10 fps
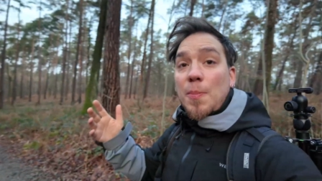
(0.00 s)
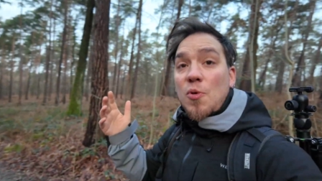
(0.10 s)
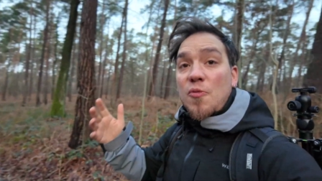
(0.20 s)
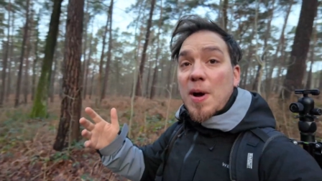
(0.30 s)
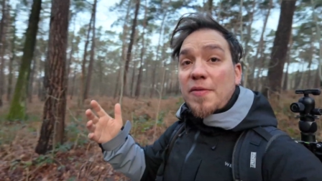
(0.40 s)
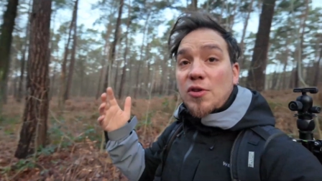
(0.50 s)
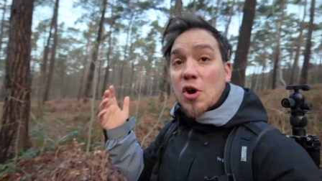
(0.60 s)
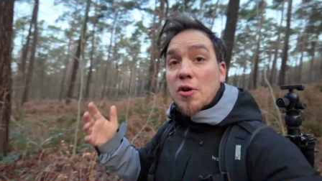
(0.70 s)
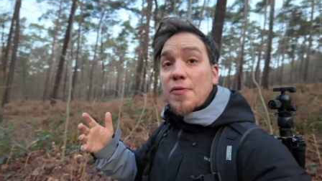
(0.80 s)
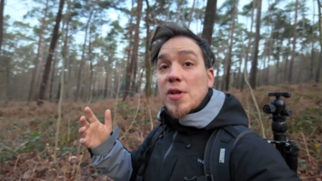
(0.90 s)
improve my
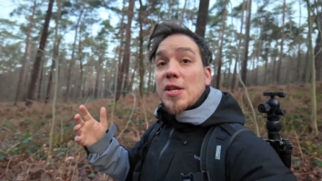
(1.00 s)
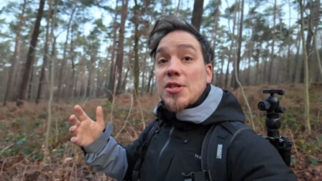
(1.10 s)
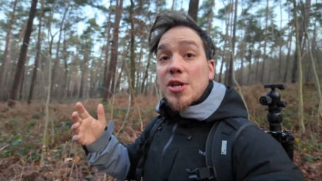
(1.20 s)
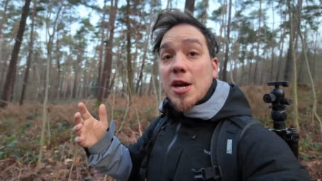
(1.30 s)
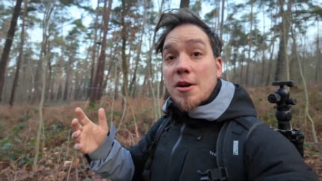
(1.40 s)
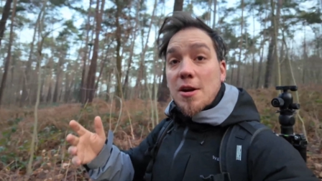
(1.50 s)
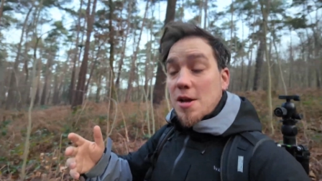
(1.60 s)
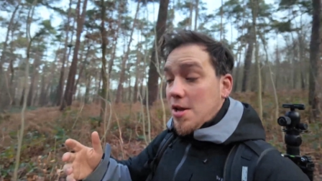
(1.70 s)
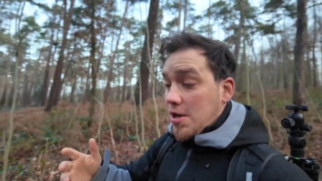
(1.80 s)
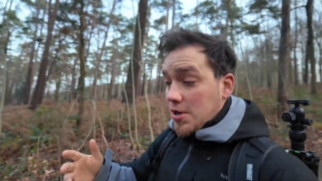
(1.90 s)
photography this year.
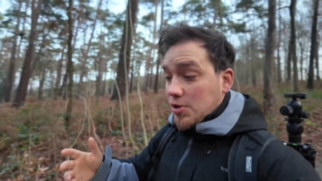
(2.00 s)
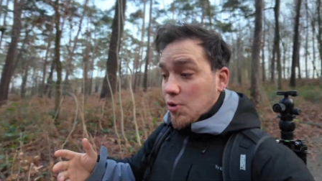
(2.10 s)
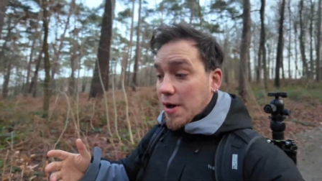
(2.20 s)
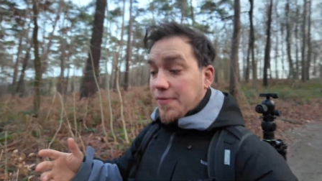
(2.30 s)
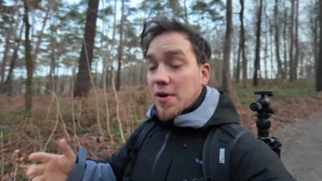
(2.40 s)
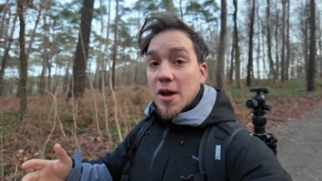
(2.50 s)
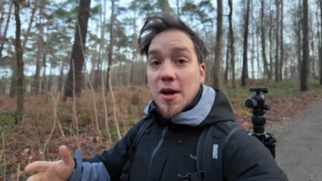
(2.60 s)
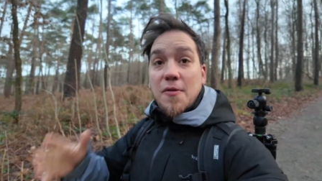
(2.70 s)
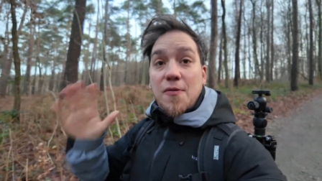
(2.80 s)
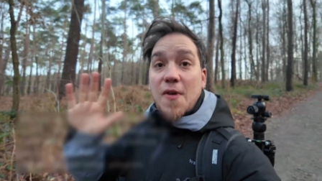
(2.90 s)
So I
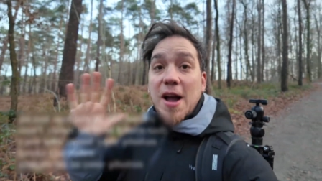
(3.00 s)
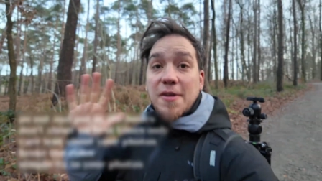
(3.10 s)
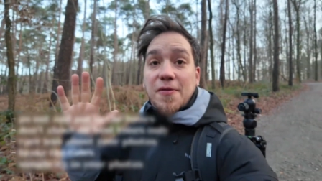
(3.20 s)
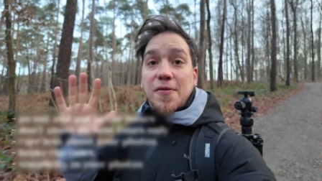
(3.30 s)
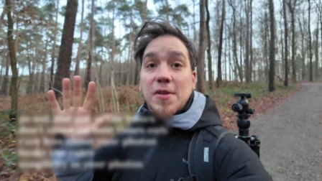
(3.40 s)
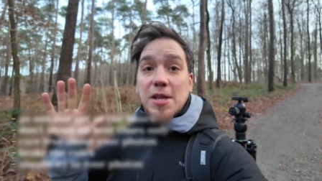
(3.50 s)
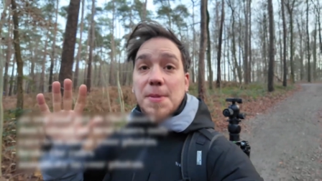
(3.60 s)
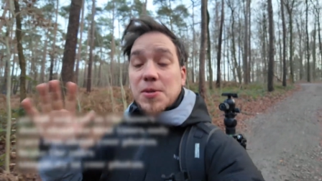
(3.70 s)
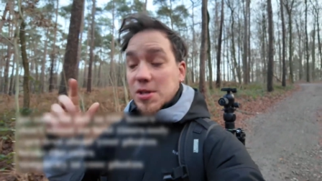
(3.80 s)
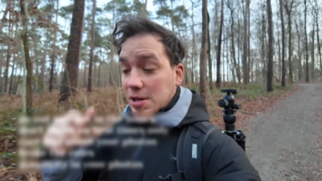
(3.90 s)
have 5
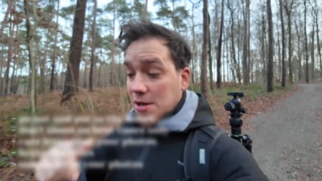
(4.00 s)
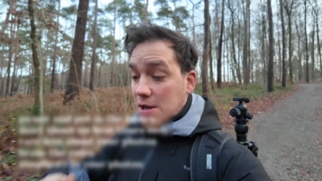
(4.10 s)
tips